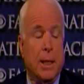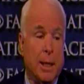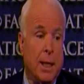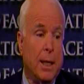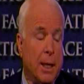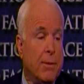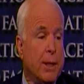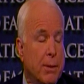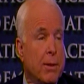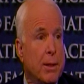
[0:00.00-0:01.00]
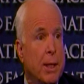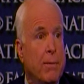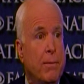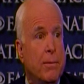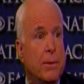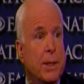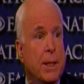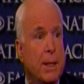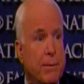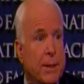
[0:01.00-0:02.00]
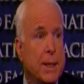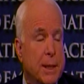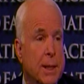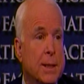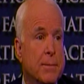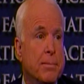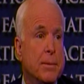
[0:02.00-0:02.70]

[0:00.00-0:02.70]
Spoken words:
I think that we have a